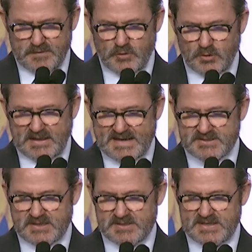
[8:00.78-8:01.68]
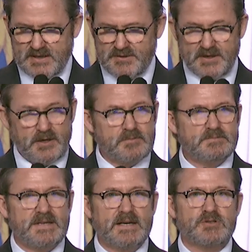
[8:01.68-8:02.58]
of you Alaskans out there,
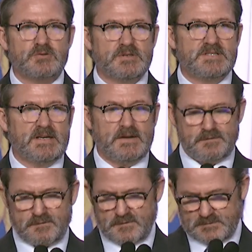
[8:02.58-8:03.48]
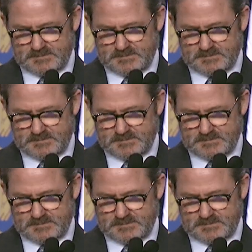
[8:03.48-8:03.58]
Extra Tough.